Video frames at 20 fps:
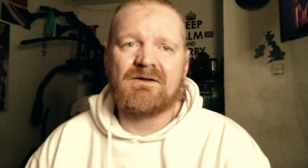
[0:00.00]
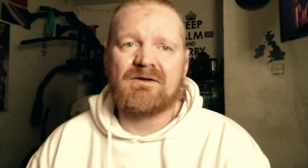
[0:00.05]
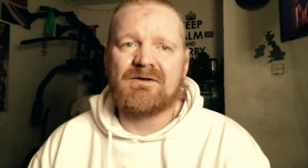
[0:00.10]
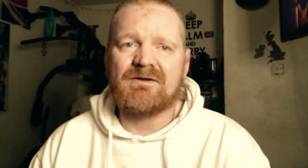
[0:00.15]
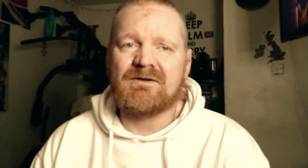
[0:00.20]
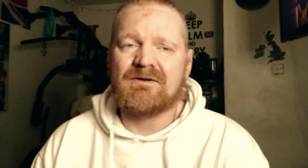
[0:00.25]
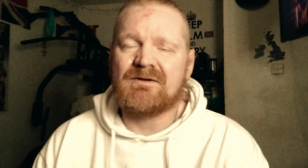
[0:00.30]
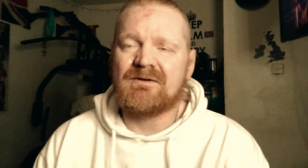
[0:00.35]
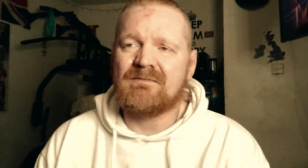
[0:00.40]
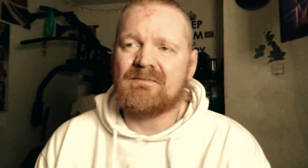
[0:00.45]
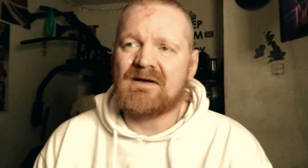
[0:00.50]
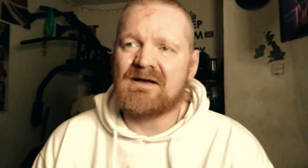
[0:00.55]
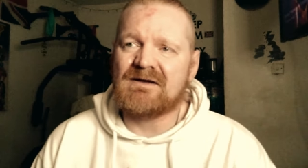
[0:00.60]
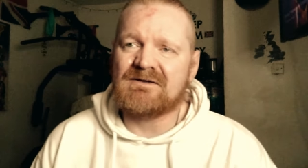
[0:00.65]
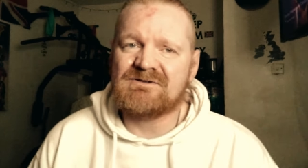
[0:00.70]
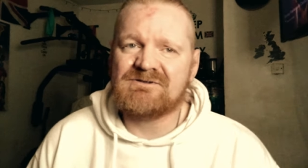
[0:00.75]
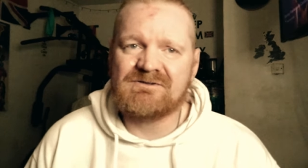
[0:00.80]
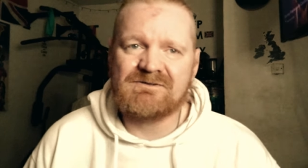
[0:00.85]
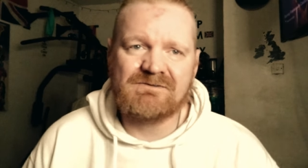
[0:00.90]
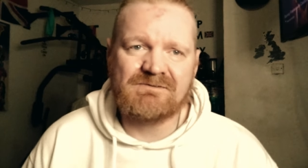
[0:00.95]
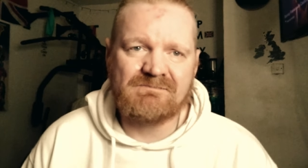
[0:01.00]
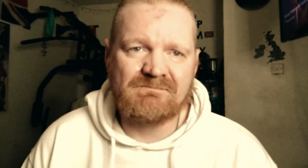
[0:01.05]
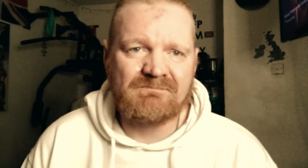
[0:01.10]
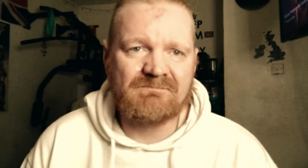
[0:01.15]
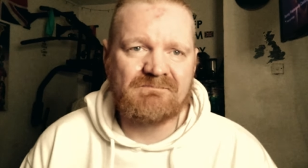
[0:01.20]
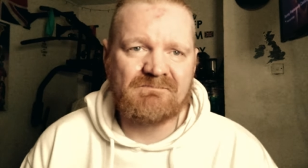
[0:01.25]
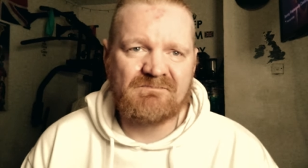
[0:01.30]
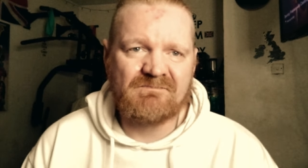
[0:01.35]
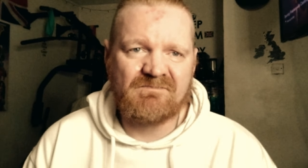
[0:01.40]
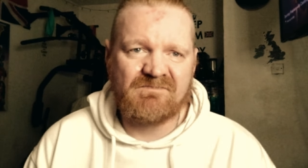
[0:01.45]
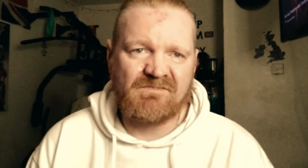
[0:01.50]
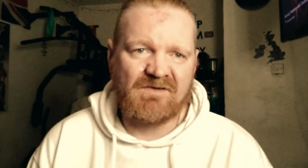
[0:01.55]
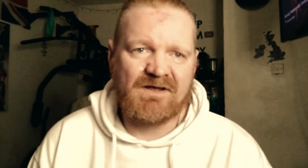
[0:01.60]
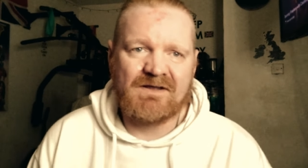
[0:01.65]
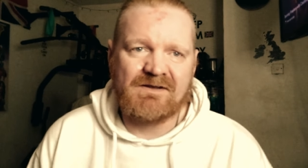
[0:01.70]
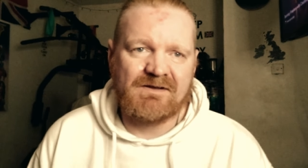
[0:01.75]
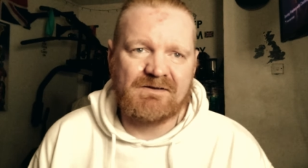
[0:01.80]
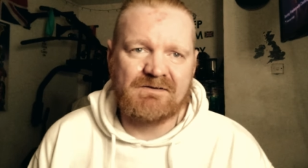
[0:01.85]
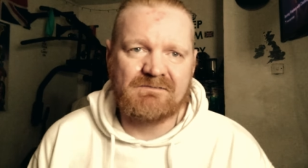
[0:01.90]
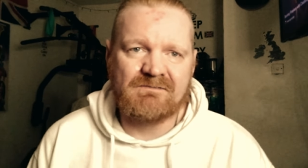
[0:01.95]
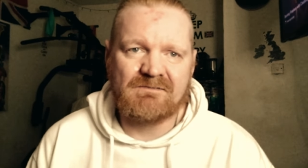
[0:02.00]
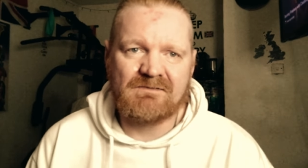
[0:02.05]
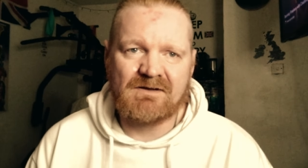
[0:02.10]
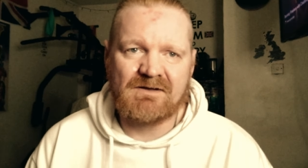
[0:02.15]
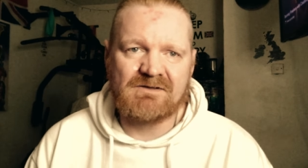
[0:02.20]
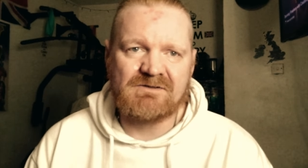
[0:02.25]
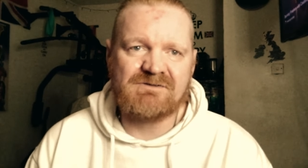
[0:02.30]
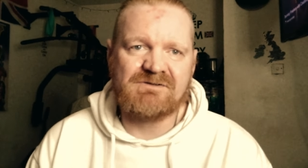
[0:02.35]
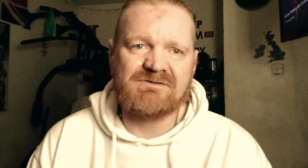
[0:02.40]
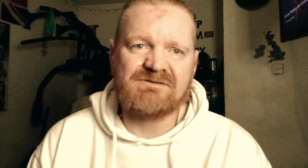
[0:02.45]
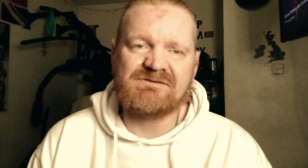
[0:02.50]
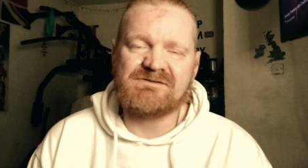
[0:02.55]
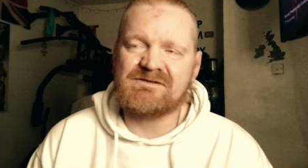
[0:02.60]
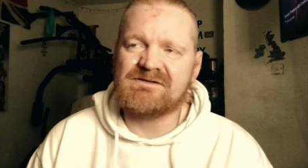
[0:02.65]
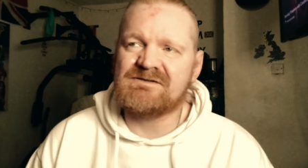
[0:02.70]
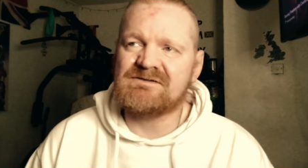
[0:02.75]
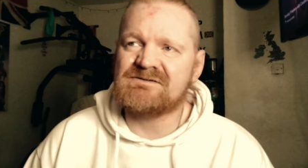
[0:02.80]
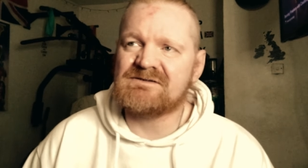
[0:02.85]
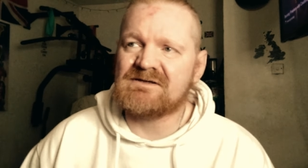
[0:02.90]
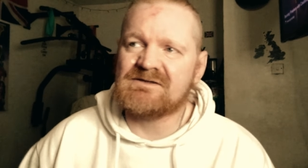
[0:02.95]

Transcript: Um, action, fighting, action scenes.